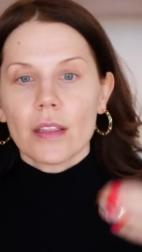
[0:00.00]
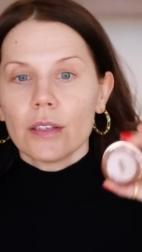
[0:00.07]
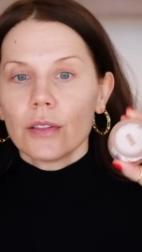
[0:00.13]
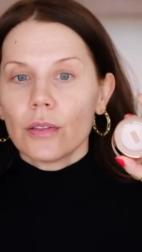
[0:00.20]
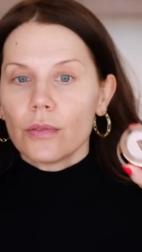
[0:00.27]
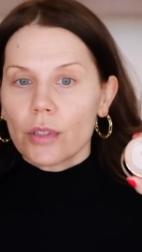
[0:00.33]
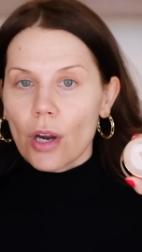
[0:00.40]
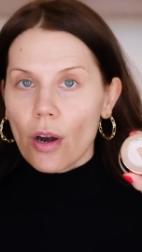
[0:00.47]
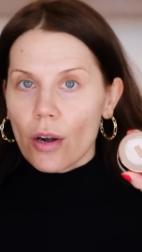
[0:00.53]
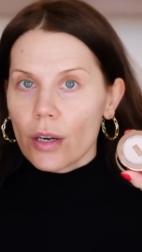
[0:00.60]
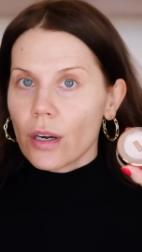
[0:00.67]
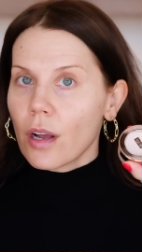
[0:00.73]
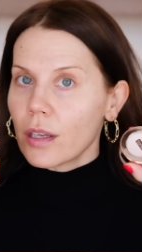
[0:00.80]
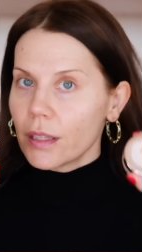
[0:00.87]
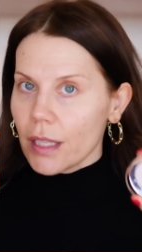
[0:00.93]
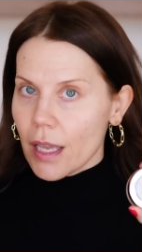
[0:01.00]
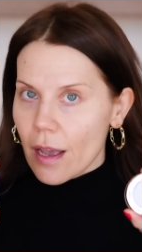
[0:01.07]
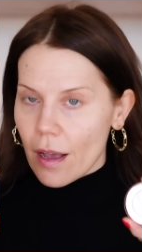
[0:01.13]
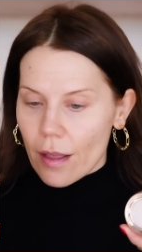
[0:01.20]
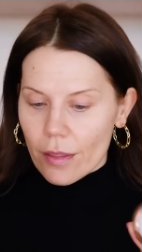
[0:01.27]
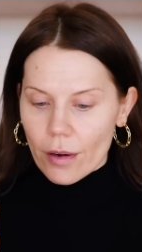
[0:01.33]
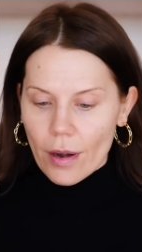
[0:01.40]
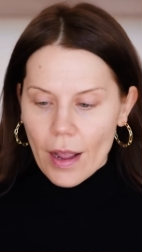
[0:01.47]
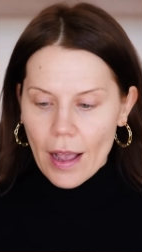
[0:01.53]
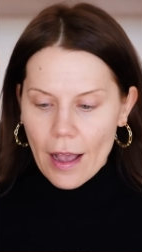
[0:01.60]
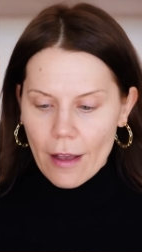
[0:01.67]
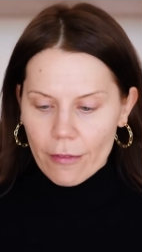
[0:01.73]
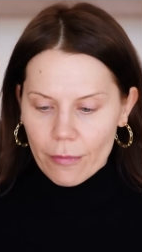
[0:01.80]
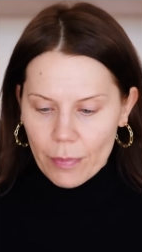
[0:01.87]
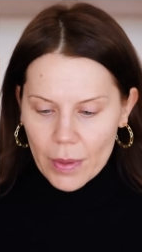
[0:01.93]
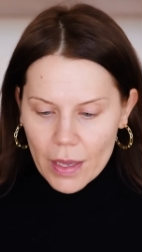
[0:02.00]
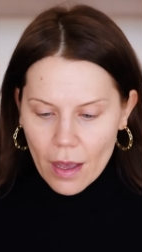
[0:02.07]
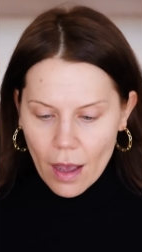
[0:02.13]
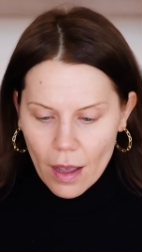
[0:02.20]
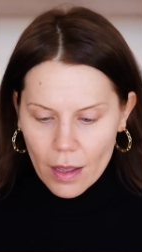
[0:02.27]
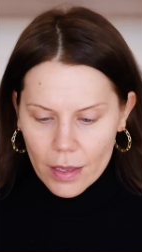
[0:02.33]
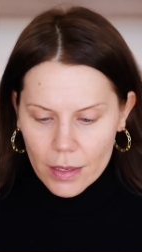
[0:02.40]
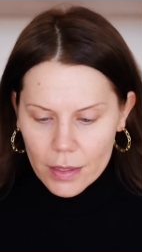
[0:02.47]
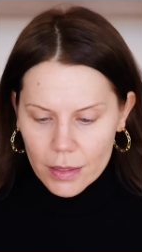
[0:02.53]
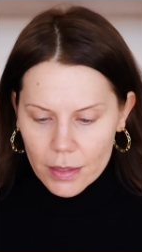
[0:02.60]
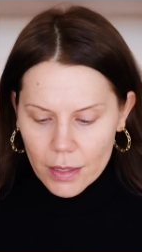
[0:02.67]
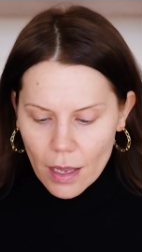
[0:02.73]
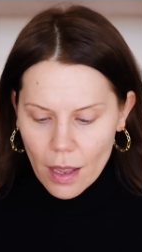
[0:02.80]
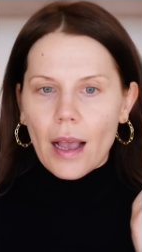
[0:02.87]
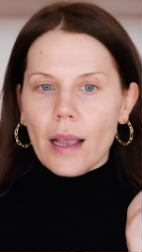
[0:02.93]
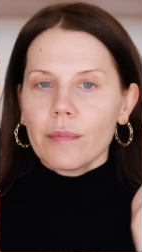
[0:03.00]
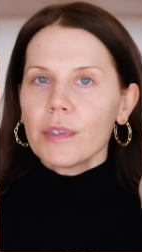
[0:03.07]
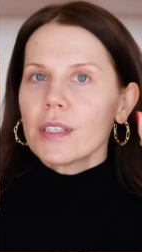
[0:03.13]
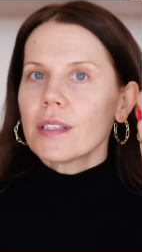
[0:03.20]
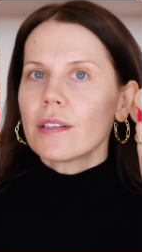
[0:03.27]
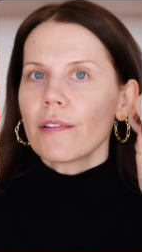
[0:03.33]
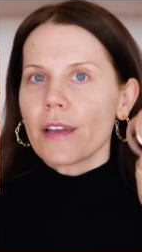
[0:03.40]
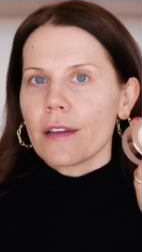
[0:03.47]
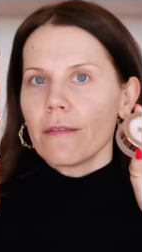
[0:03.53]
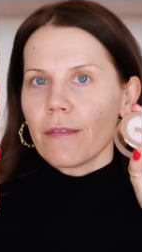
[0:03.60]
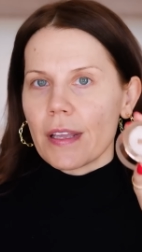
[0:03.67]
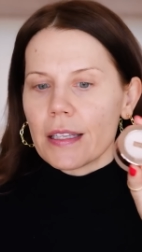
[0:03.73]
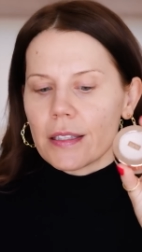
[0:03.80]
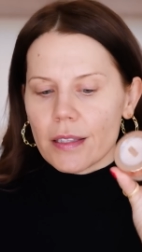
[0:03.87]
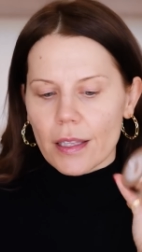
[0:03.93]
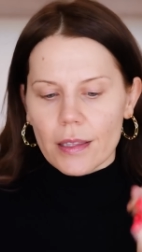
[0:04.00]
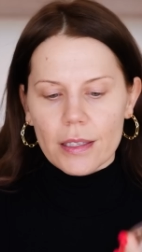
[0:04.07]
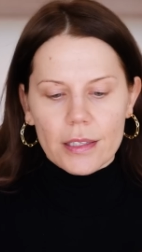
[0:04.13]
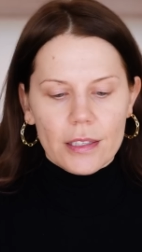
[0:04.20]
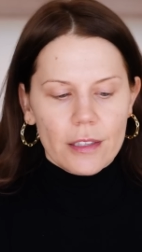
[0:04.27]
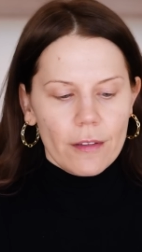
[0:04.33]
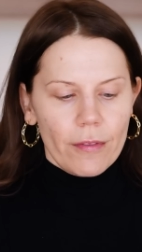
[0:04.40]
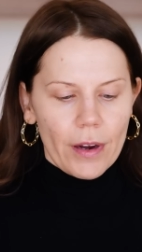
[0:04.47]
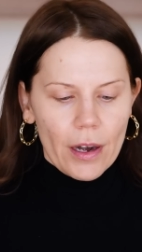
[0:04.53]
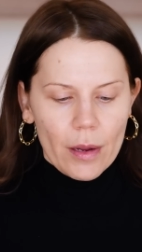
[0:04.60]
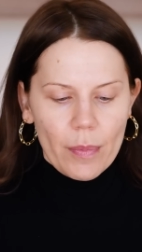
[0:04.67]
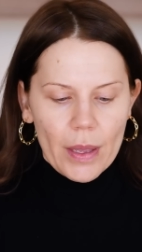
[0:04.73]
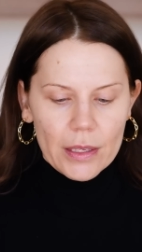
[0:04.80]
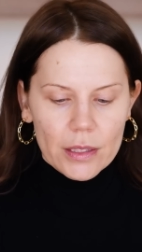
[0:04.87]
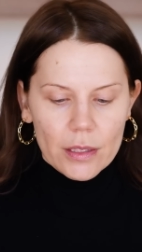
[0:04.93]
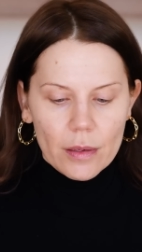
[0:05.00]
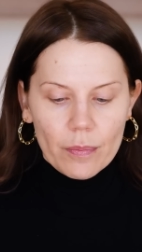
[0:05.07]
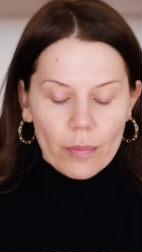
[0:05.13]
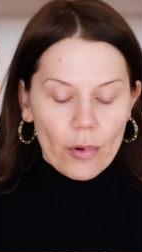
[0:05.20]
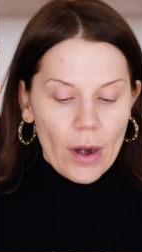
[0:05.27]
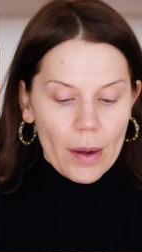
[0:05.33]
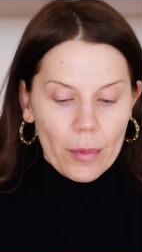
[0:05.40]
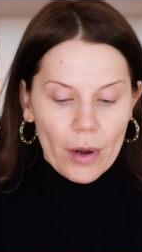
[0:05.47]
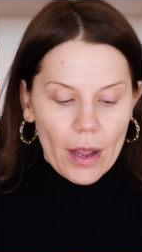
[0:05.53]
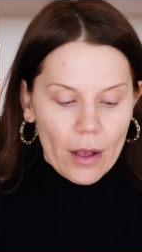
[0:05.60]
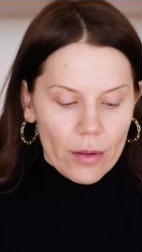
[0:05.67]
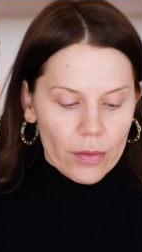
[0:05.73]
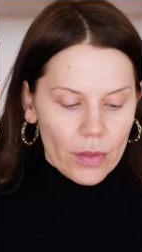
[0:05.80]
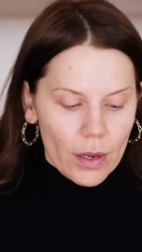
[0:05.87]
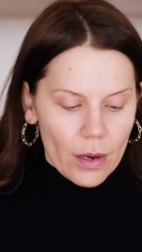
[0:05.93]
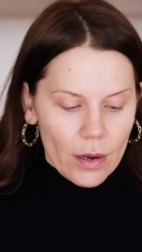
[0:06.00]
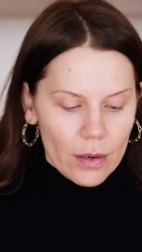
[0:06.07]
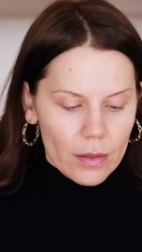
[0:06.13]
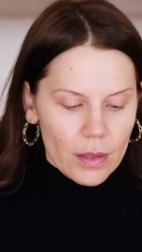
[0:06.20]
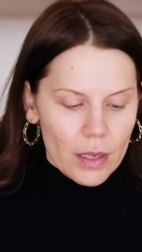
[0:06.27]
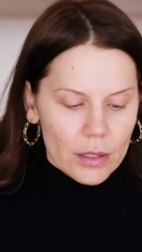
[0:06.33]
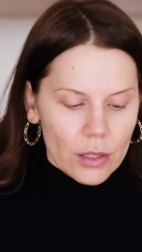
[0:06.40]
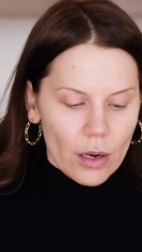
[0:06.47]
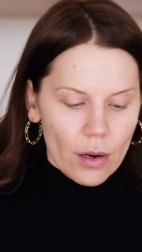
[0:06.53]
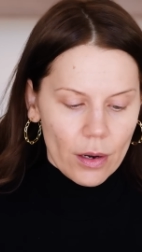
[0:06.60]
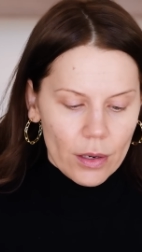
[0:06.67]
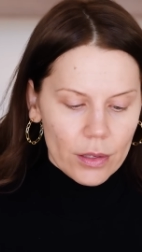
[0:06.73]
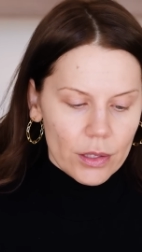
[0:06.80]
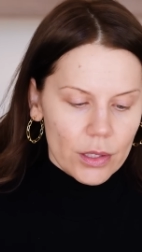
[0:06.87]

and then do Tarte on the other half because I'm just still convinced that this is the very best primer out there. The Tarte